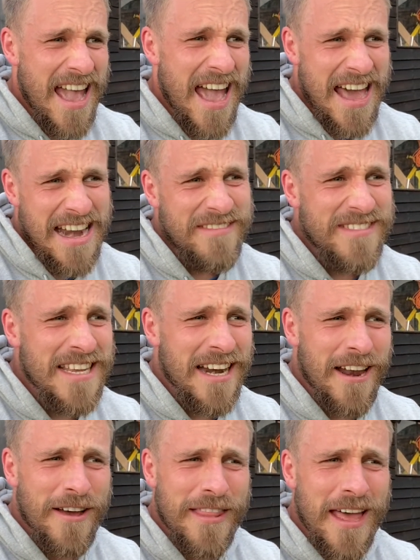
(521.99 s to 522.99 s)
I've seen a
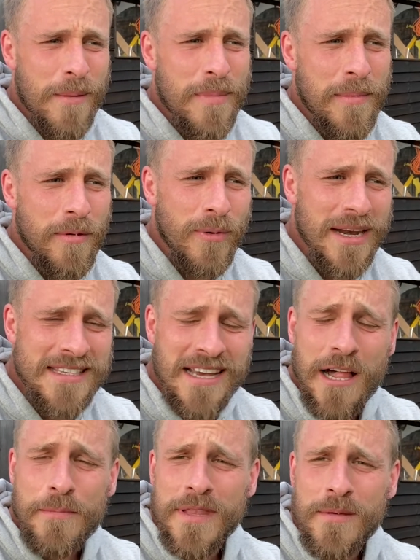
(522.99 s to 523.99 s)
lot of that, people willing to
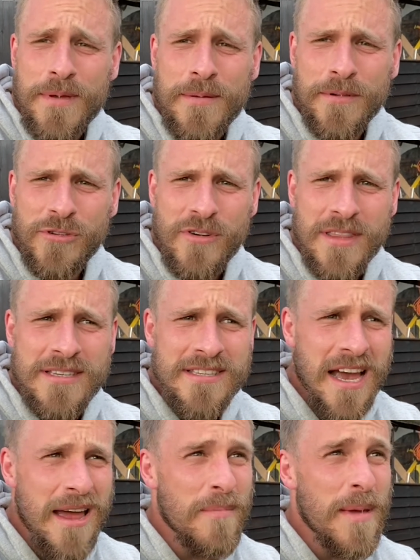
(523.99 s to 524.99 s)
help other people during this
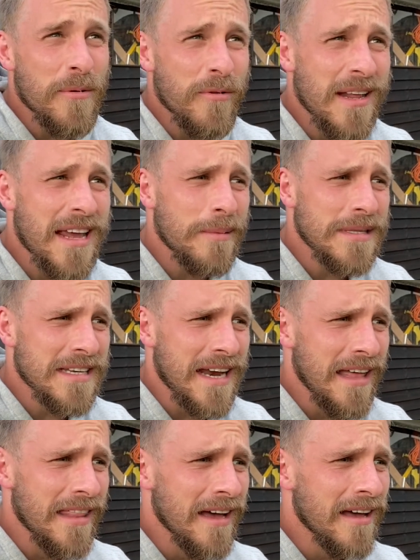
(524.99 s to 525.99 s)
time, people really coming
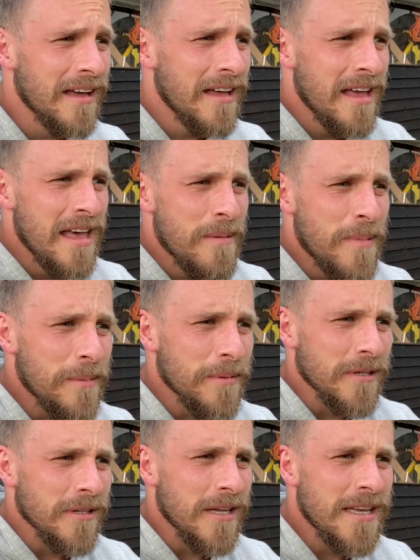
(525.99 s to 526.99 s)
together,
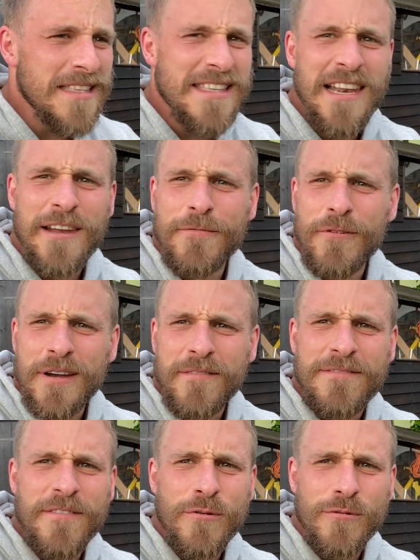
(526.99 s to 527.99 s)
people delivering
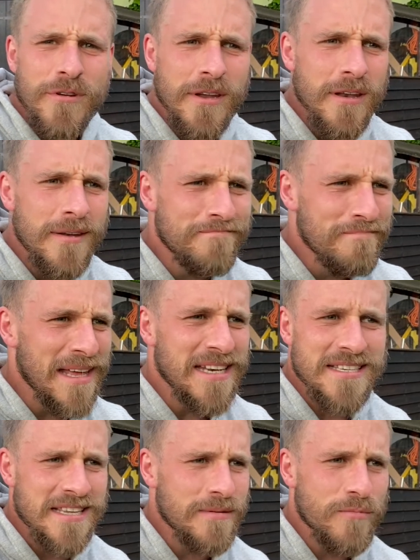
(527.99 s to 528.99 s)
food and
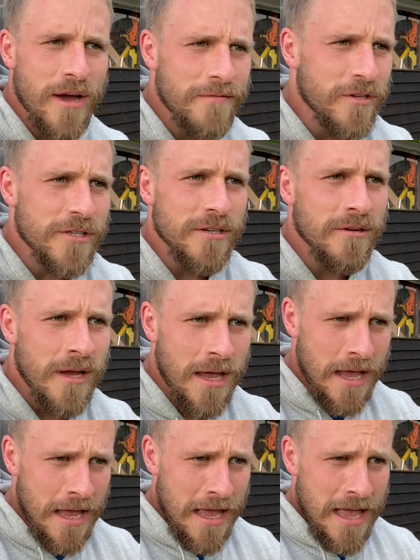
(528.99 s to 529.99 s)
medicine and what have you to
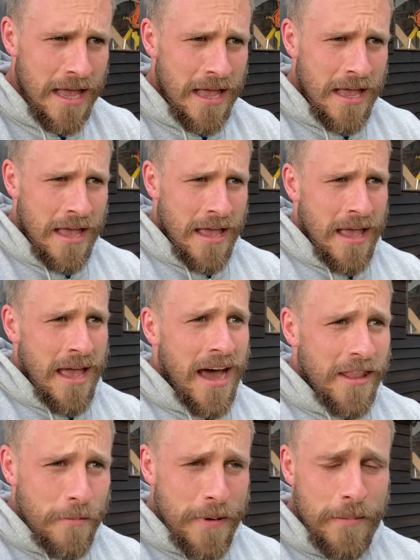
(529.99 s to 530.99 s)

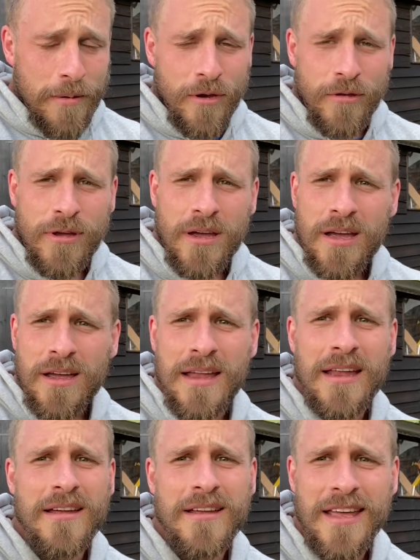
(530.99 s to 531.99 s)
other people who
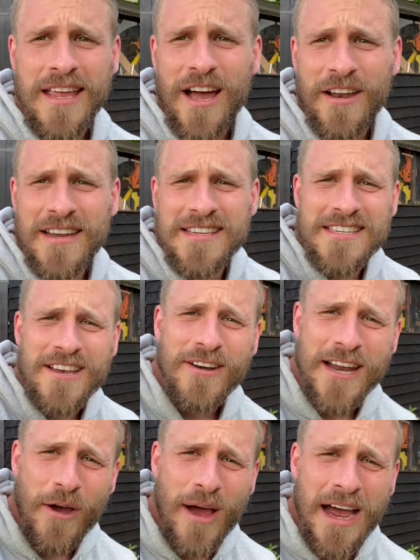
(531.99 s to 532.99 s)
can't necessarily
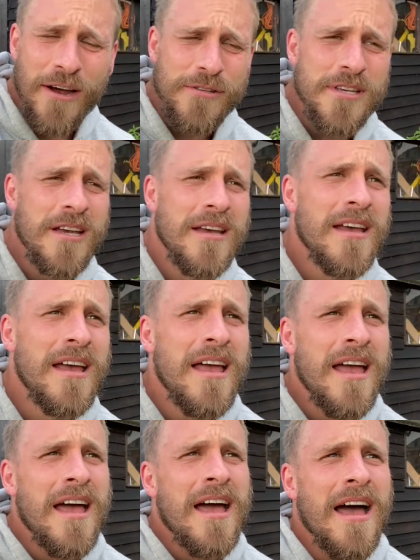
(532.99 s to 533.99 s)
go out,
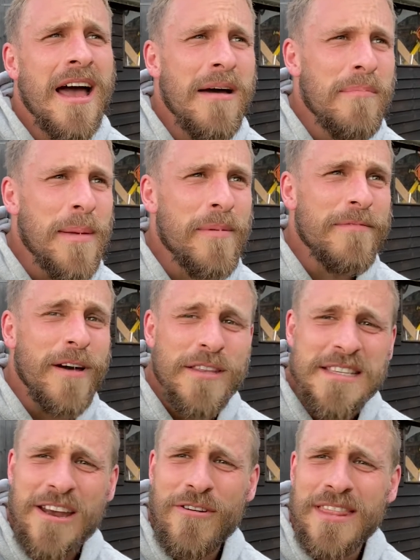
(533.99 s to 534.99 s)
people
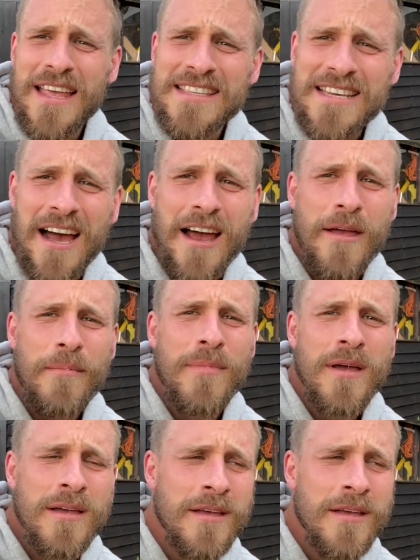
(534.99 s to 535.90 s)
volunteering their time,